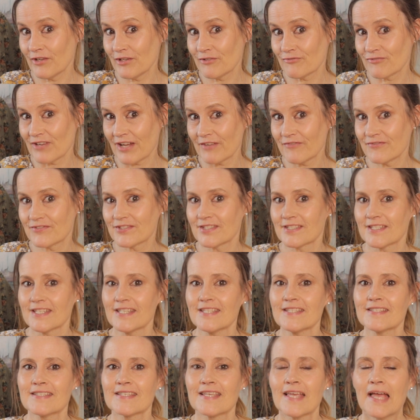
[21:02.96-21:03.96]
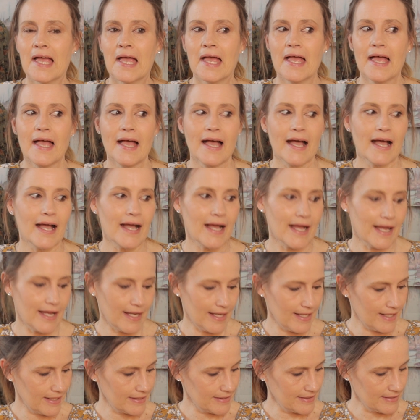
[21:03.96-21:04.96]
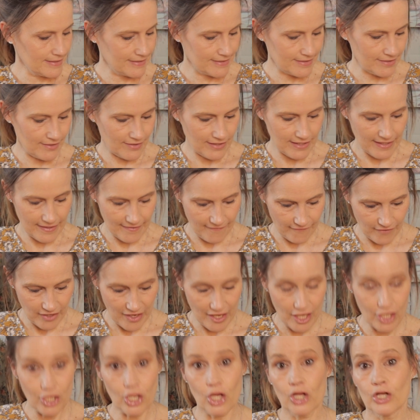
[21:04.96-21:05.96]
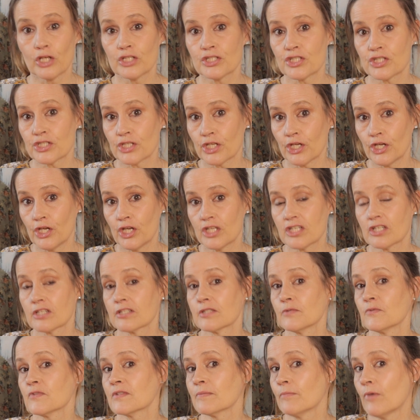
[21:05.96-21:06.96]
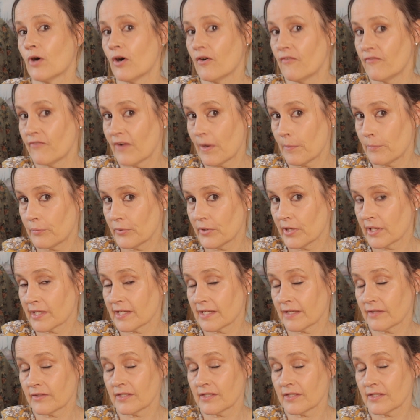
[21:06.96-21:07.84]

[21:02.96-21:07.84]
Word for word: redrafted it, and a longer skirt because there was more fabric.